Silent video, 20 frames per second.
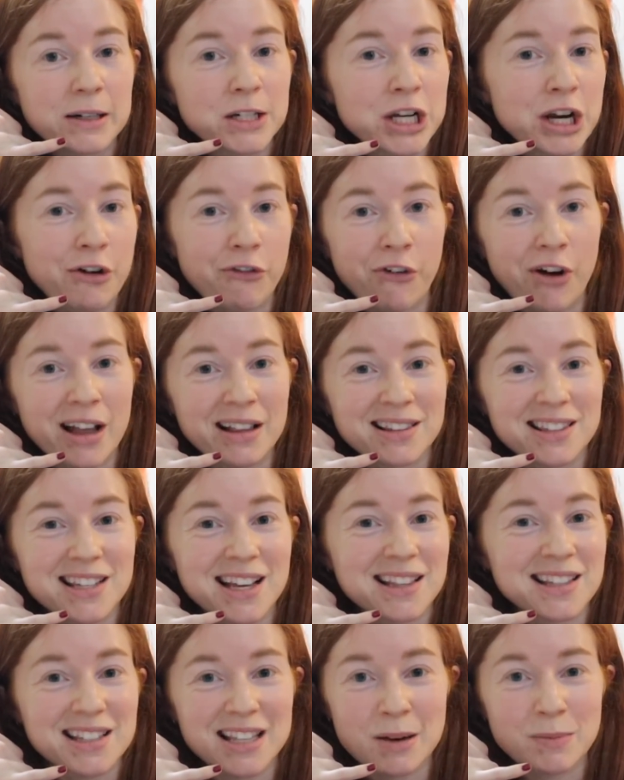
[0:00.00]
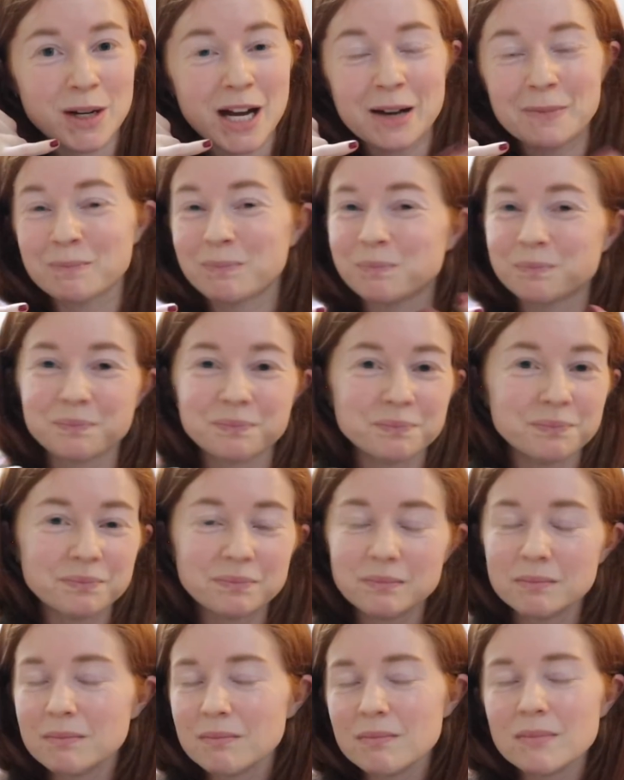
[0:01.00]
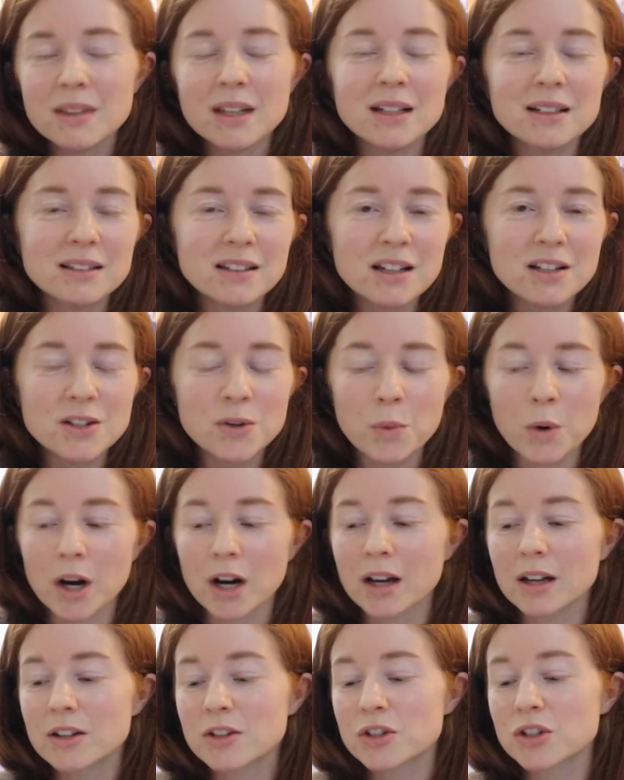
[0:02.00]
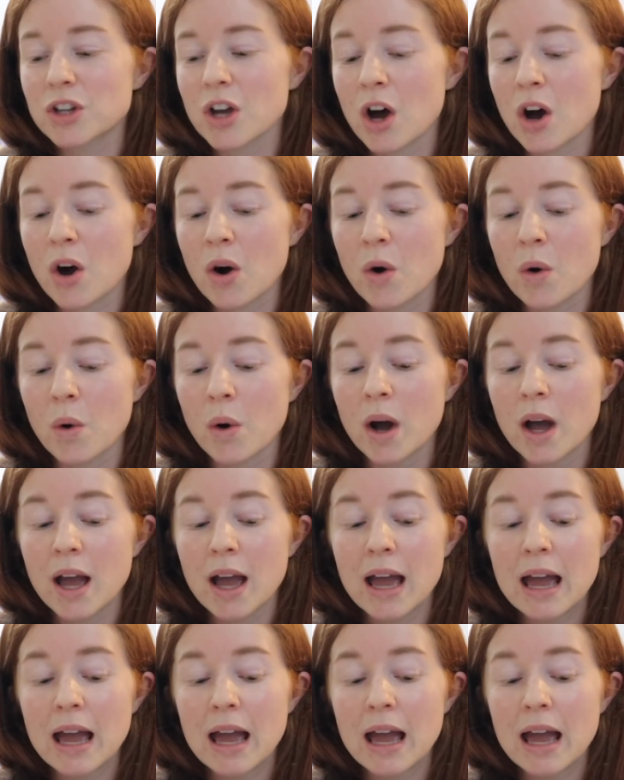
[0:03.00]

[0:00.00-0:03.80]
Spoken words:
to your friends at the same time. Doesn't work. So